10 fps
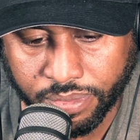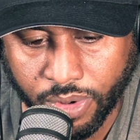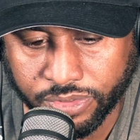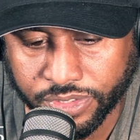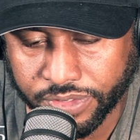
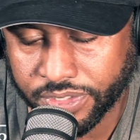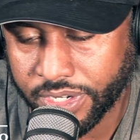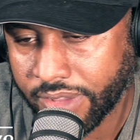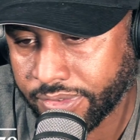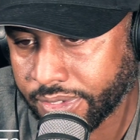both shifts
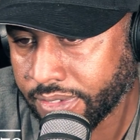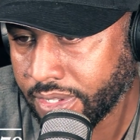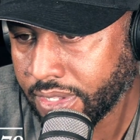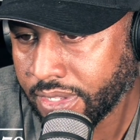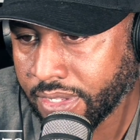together.
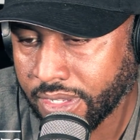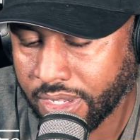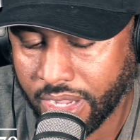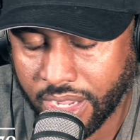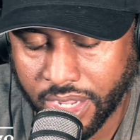
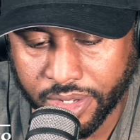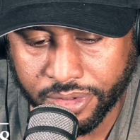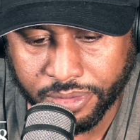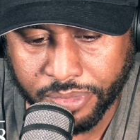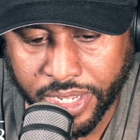
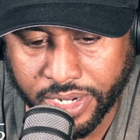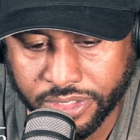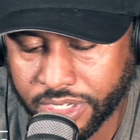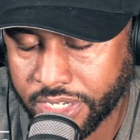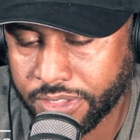I mean,
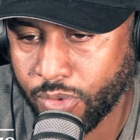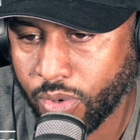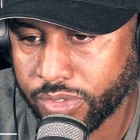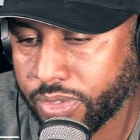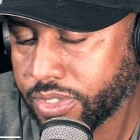there's
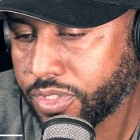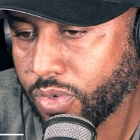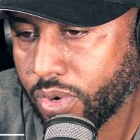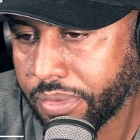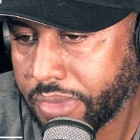more to the story,